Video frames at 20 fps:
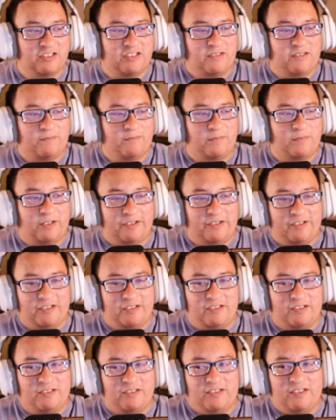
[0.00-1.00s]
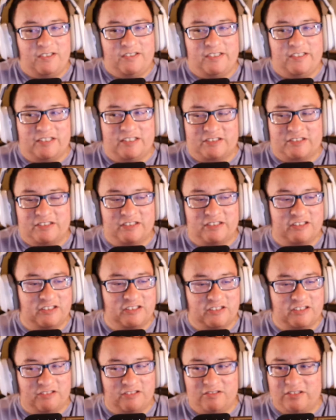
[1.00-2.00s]
But yes, this
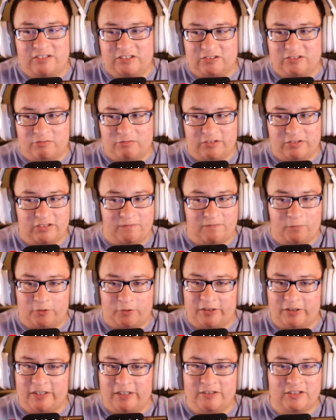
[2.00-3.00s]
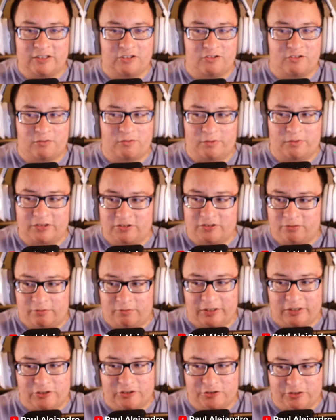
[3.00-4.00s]
is one of the 4K digital
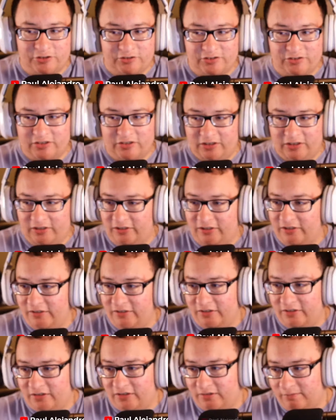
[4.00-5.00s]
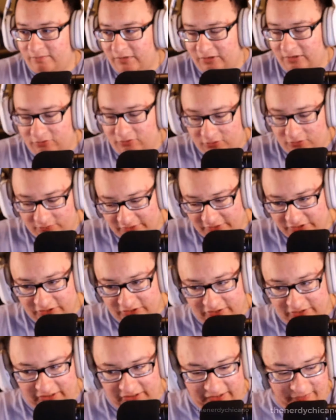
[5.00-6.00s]
restorations, and I'll go
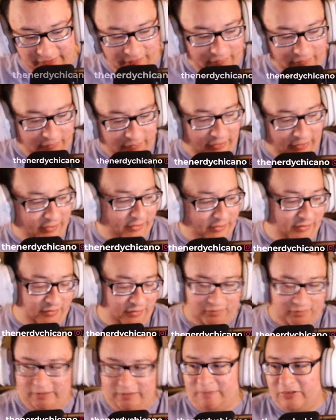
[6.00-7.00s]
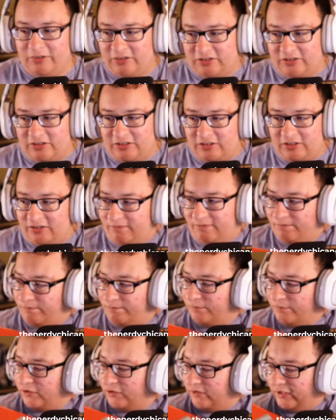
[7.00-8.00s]
into that right now. Let me just
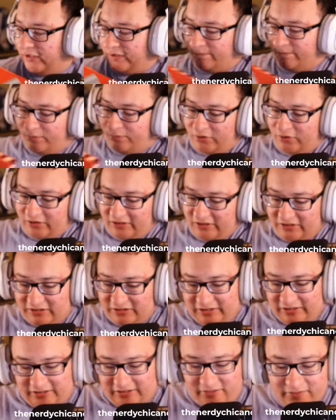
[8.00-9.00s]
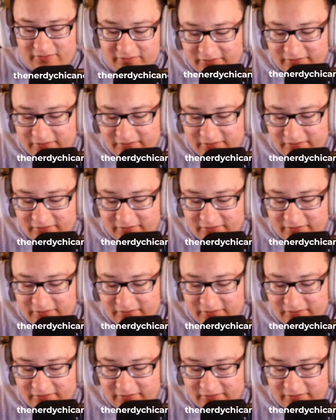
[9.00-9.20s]
go ahead and put this down.